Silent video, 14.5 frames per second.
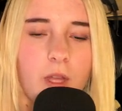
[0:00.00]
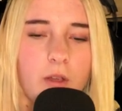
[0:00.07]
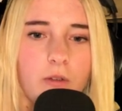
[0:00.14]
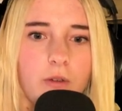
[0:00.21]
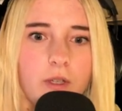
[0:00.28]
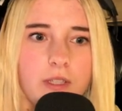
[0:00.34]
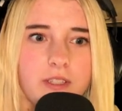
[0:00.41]
Are
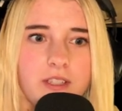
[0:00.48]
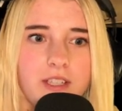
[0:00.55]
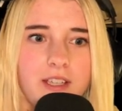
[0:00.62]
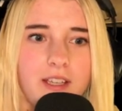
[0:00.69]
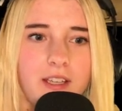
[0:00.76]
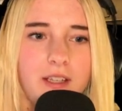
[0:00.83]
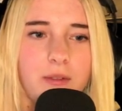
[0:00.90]
you gonna
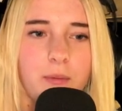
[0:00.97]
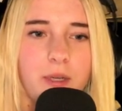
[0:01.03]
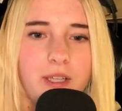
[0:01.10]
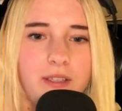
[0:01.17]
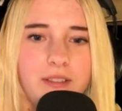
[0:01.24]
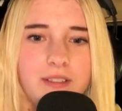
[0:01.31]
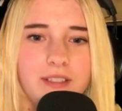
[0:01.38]
sneak either
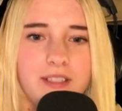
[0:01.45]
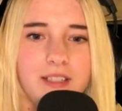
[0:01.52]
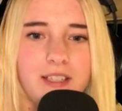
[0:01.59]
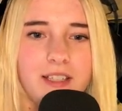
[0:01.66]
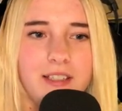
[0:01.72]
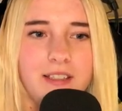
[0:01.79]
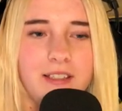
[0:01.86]
way?
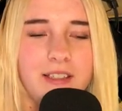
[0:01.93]
Sneak in,